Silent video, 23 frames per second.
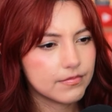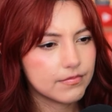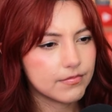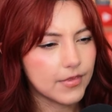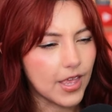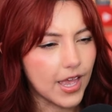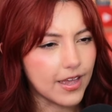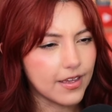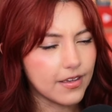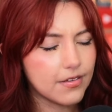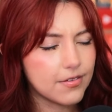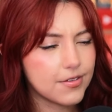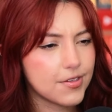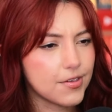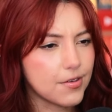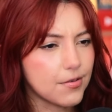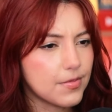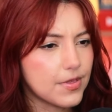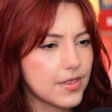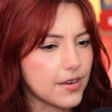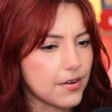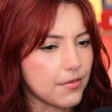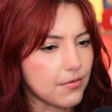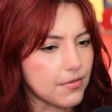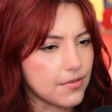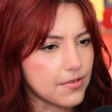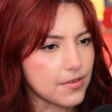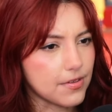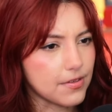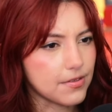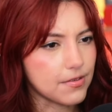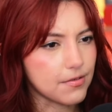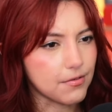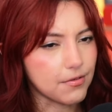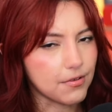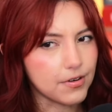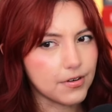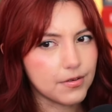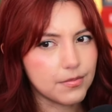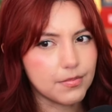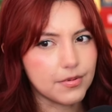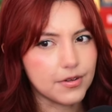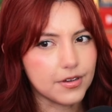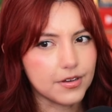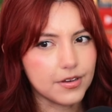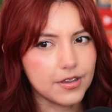I assumed that it was a sword,
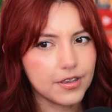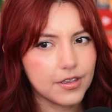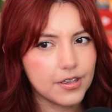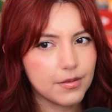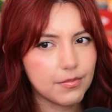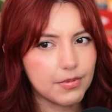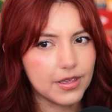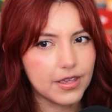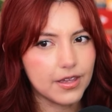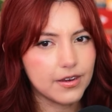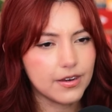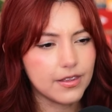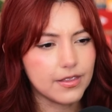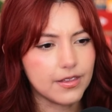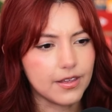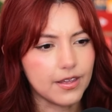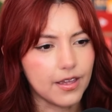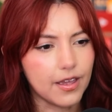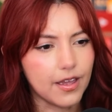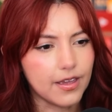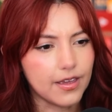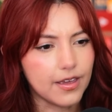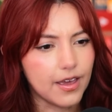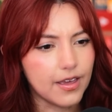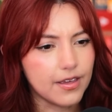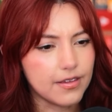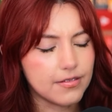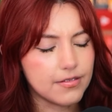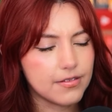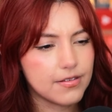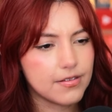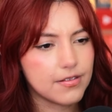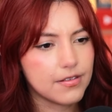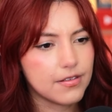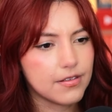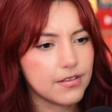but it could be anything, I guess.